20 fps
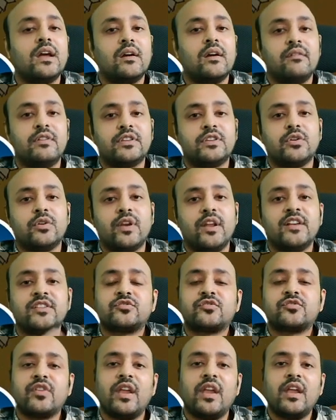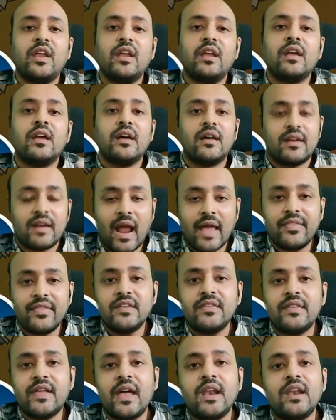with your history, rather
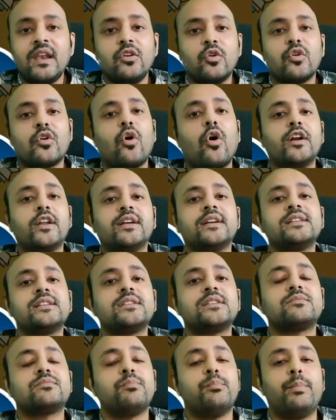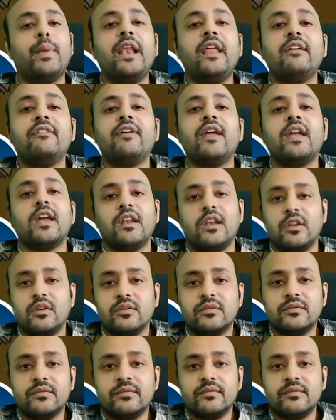than your audience believing in you.